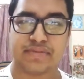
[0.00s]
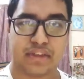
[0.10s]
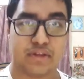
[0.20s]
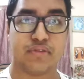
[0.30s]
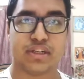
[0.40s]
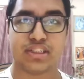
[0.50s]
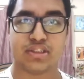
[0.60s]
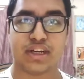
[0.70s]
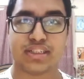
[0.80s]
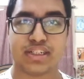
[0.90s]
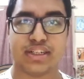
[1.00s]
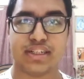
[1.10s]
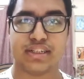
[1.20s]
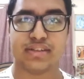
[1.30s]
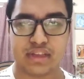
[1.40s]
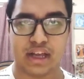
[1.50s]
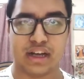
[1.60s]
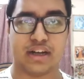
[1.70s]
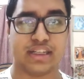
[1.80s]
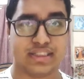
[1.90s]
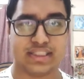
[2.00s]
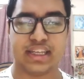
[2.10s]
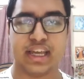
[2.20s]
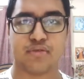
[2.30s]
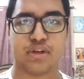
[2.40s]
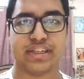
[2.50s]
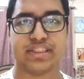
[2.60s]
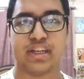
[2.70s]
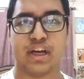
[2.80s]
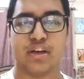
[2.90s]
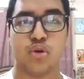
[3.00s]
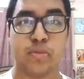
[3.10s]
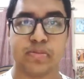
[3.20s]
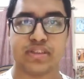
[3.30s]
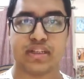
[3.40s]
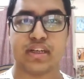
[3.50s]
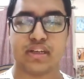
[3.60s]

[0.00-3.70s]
what is structure in C, and what is oops,